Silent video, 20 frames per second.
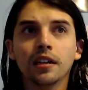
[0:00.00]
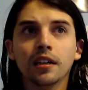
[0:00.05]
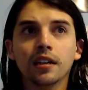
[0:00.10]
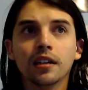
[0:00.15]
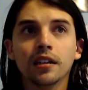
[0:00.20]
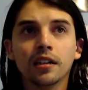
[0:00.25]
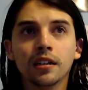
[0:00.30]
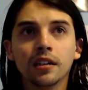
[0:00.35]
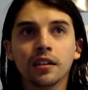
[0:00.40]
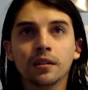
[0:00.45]

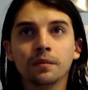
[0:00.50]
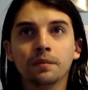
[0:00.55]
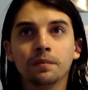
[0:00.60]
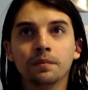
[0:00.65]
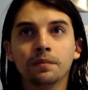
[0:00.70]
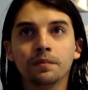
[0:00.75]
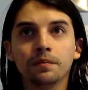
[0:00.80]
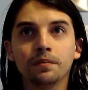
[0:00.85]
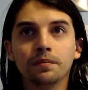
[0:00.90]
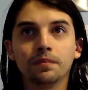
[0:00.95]
Um,
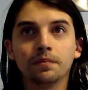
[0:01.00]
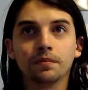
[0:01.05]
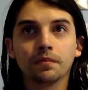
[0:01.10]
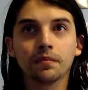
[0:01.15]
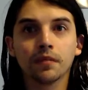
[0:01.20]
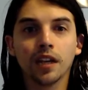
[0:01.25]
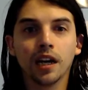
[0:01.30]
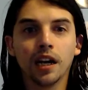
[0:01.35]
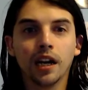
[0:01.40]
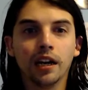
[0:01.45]

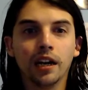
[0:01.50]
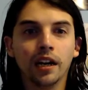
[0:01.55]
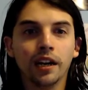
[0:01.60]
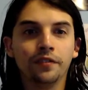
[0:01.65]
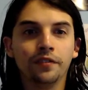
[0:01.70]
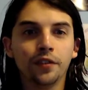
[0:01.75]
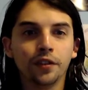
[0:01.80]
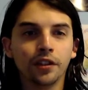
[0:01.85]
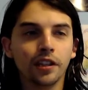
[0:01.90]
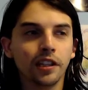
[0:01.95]
I
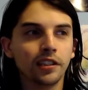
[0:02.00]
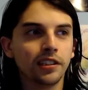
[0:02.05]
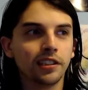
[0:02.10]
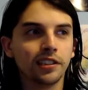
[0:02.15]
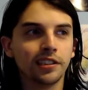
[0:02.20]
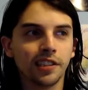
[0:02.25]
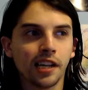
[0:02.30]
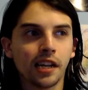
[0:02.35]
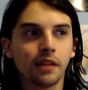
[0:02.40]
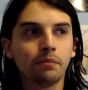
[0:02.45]
feel that the
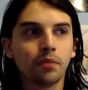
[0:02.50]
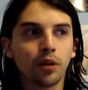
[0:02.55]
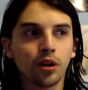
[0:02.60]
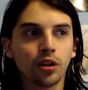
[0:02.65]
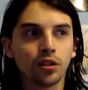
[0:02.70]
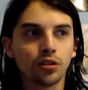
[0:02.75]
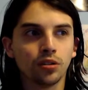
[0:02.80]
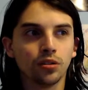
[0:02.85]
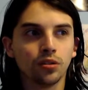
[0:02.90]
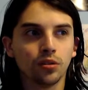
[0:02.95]

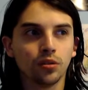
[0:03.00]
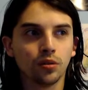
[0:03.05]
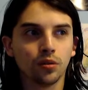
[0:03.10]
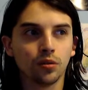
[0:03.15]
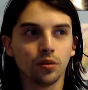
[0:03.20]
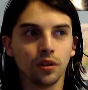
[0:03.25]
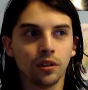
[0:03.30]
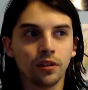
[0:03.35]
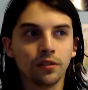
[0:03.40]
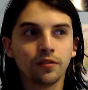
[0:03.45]
sandbox
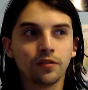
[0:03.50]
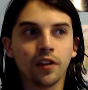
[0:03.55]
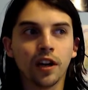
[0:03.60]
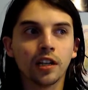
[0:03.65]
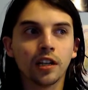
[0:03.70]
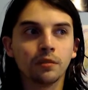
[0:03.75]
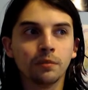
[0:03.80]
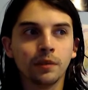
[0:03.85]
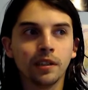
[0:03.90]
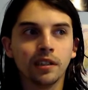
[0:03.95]

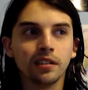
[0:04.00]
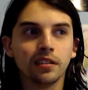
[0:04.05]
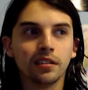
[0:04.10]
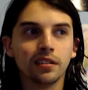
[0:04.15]
environment